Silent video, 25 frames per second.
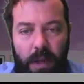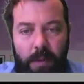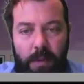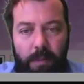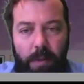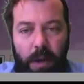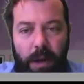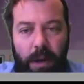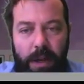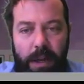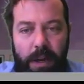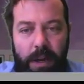
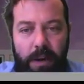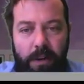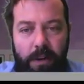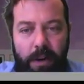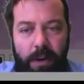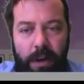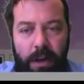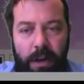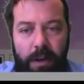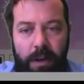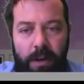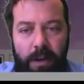my
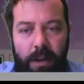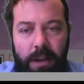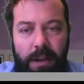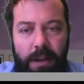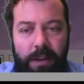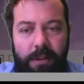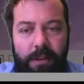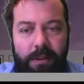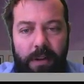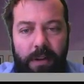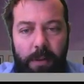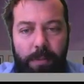area
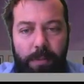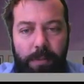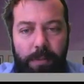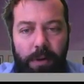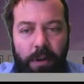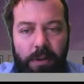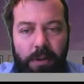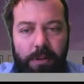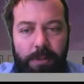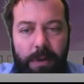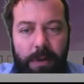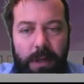is
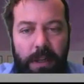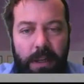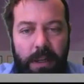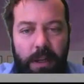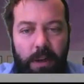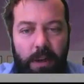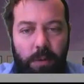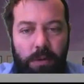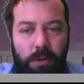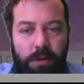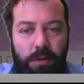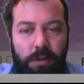approximately
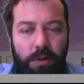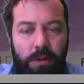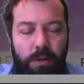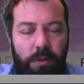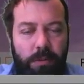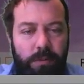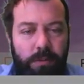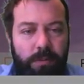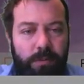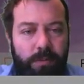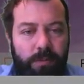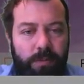equal to,